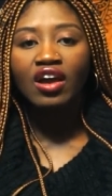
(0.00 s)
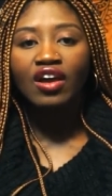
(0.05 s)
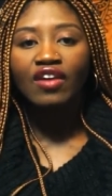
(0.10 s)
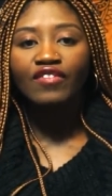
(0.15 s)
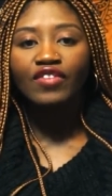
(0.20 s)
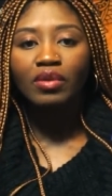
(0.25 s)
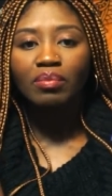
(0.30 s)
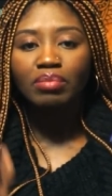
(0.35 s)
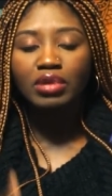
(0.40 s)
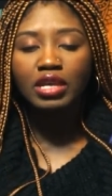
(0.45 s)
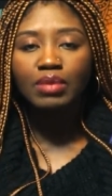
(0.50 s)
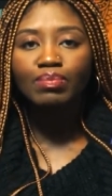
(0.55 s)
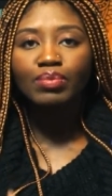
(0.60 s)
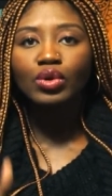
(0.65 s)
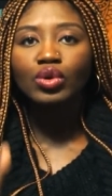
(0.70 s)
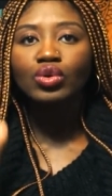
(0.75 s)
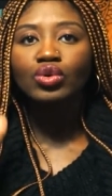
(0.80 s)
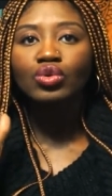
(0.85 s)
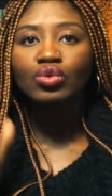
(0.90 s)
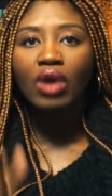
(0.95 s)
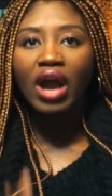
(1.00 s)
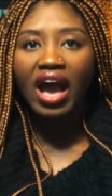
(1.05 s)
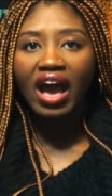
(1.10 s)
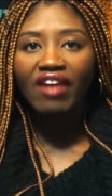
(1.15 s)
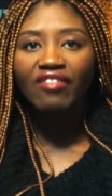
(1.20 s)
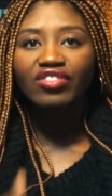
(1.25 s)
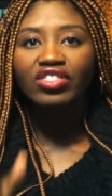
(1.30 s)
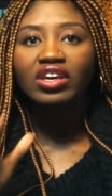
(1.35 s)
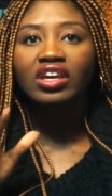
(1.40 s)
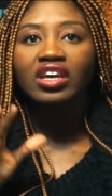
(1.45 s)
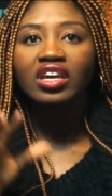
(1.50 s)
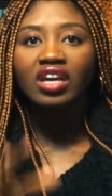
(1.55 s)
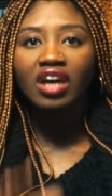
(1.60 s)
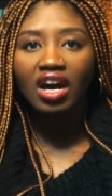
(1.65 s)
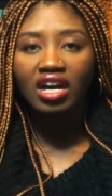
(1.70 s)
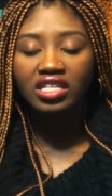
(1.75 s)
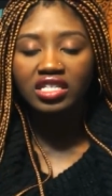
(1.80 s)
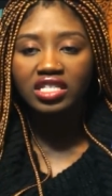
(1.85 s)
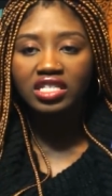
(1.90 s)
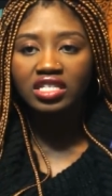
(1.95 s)
for people who have the
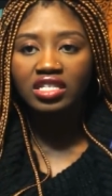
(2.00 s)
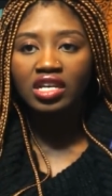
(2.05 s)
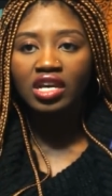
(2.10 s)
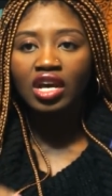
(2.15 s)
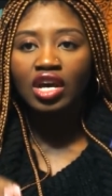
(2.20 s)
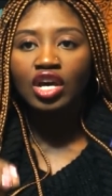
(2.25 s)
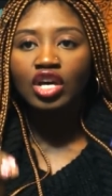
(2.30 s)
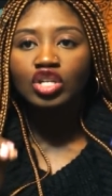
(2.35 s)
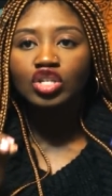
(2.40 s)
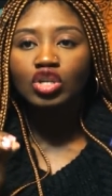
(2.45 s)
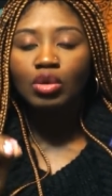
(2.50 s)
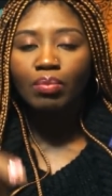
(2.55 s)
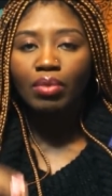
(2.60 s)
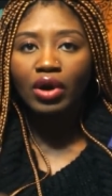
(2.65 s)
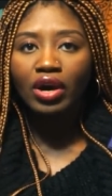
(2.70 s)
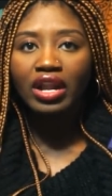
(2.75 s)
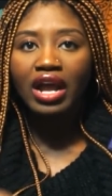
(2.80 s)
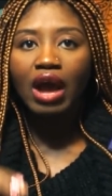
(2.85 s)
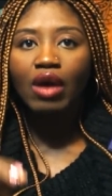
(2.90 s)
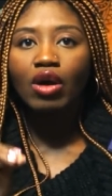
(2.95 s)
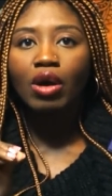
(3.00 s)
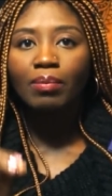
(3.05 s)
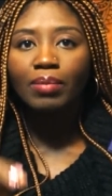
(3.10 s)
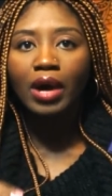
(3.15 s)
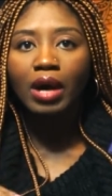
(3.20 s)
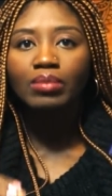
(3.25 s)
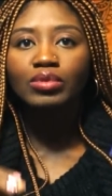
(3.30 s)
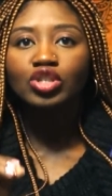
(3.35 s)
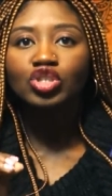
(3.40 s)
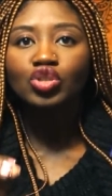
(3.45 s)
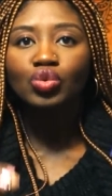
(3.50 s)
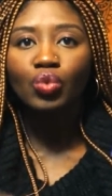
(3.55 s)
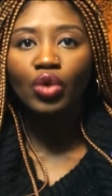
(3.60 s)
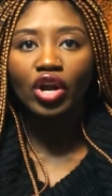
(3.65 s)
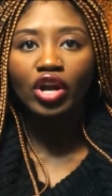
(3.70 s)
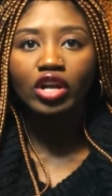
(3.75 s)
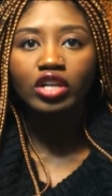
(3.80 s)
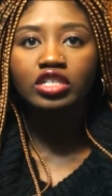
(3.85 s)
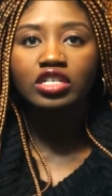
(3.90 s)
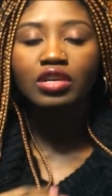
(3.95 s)
guts to put out a published
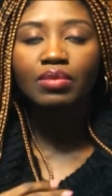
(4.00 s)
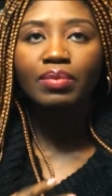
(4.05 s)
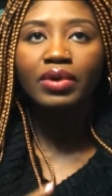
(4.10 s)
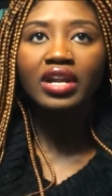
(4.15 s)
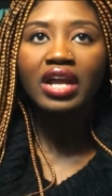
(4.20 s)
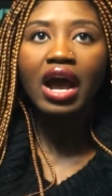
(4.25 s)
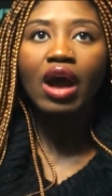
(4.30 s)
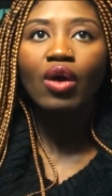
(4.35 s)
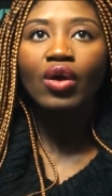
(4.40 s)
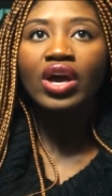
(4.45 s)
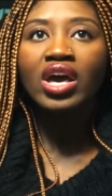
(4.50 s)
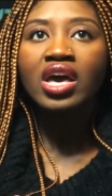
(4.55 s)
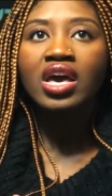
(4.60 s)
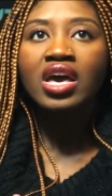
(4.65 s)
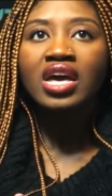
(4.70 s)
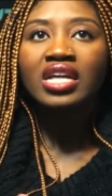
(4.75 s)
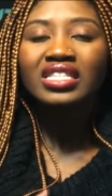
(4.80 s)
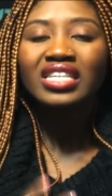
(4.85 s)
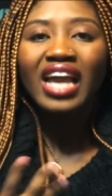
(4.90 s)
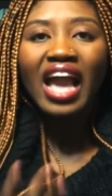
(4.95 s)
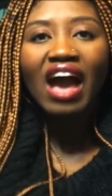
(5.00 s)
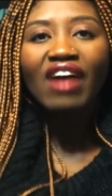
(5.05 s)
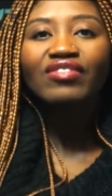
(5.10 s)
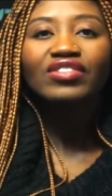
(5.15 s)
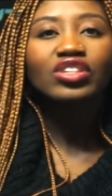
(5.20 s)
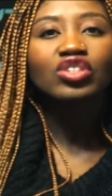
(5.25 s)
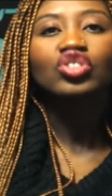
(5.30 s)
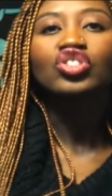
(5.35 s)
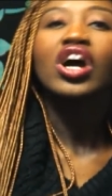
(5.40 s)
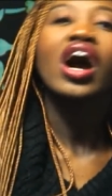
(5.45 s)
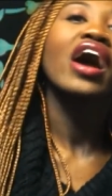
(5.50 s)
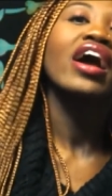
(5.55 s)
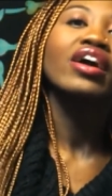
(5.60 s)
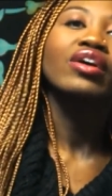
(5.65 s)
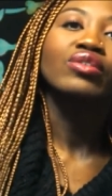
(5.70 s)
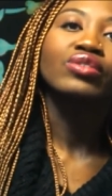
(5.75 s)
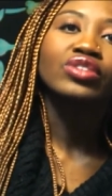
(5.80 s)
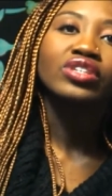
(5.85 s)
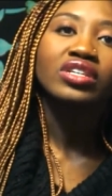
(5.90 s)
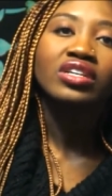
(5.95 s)
work, to put out, it's like having a
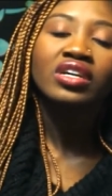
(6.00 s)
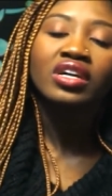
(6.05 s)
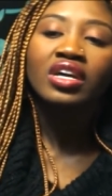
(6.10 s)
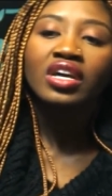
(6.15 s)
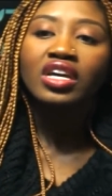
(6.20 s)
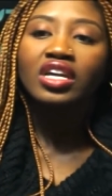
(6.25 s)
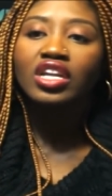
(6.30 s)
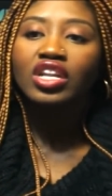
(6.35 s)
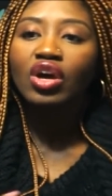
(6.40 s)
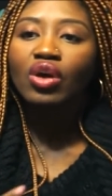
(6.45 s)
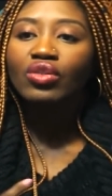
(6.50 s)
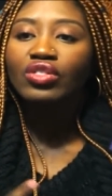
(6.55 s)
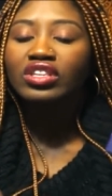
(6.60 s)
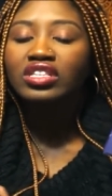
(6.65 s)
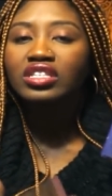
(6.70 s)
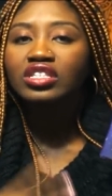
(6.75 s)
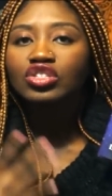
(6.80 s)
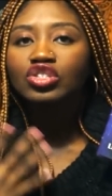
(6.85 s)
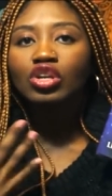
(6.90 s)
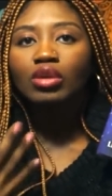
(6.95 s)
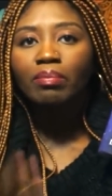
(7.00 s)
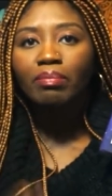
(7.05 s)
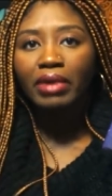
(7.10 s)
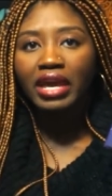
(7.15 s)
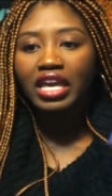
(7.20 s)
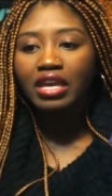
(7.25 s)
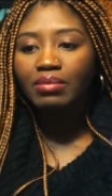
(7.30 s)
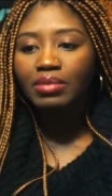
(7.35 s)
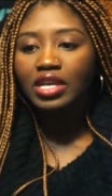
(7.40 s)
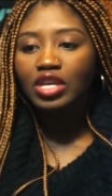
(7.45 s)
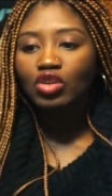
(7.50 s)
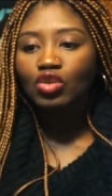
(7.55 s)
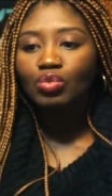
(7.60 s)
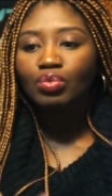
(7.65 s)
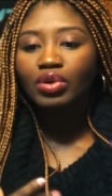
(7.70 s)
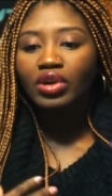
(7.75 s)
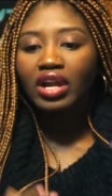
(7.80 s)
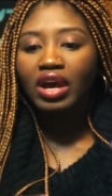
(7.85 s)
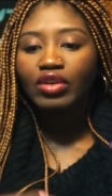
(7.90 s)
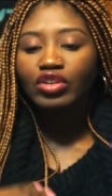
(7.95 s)
child. You know, this is your baby, you
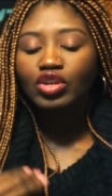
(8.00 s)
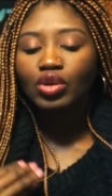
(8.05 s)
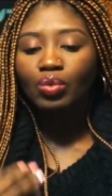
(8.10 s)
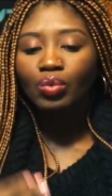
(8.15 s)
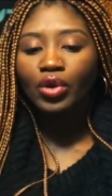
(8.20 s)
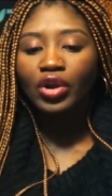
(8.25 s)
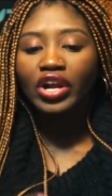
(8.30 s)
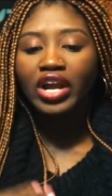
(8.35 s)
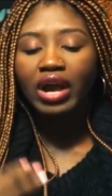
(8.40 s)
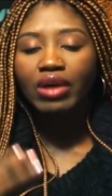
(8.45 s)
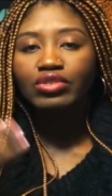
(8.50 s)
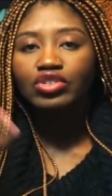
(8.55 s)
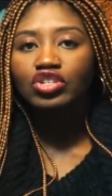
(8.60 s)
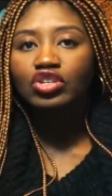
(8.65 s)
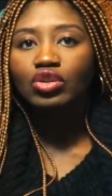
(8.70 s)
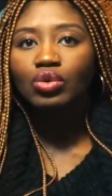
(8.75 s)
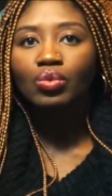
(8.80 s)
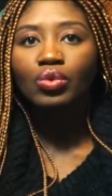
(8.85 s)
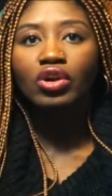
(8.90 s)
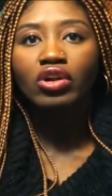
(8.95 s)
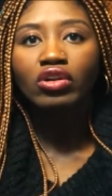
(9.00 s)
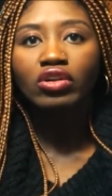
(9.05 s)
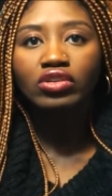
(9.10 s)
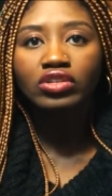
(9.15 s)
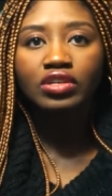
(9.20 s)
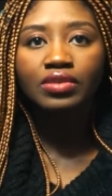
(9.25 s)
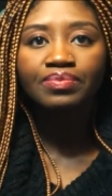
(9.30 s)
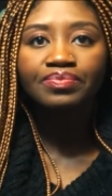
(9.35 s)
put out your work out into the world.